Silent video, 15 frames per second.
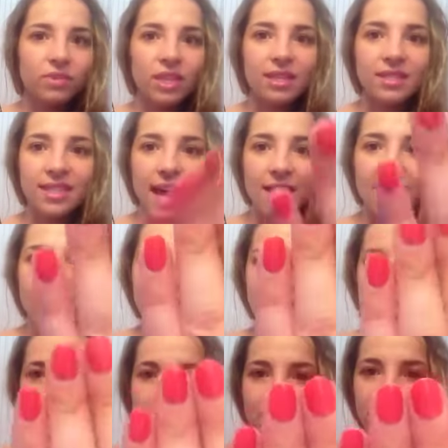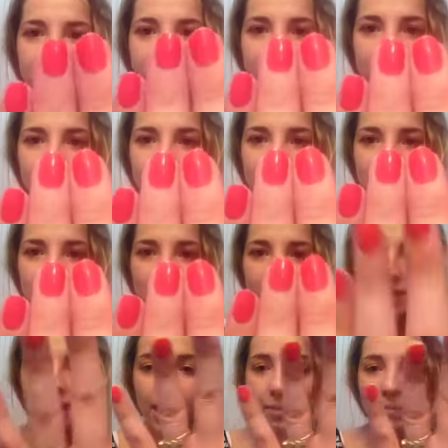Sally Hansen.
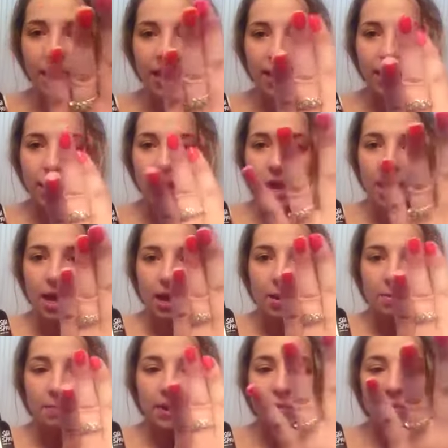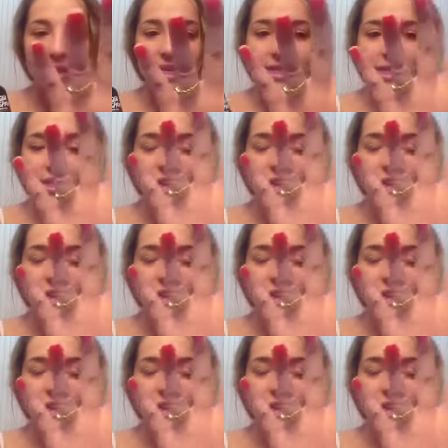And my ring is